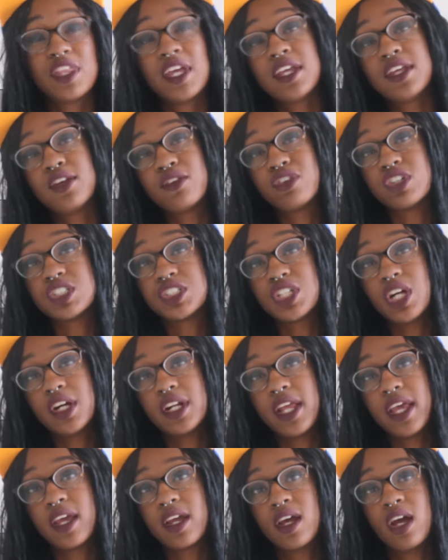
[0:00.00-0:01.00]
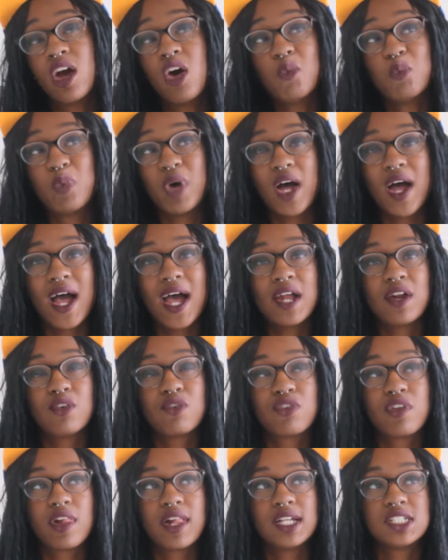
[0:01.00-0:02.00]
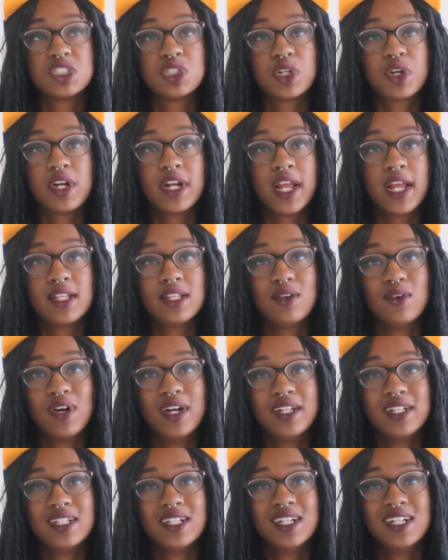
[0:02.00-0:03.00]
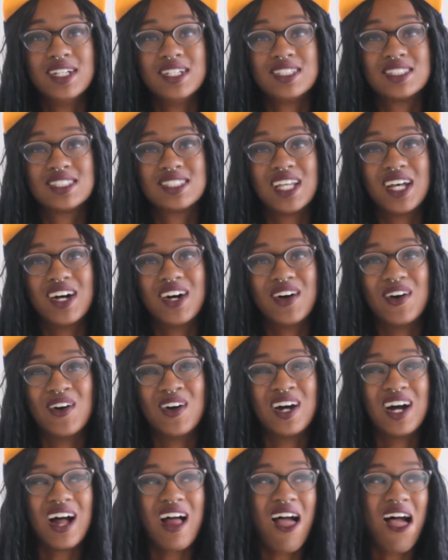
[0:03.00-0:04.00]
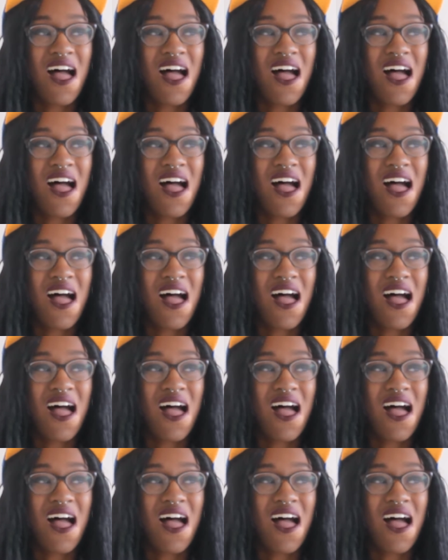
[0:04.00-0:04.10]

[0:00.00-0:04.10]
Thank you for starting, but I don't feel like triggering anyone, so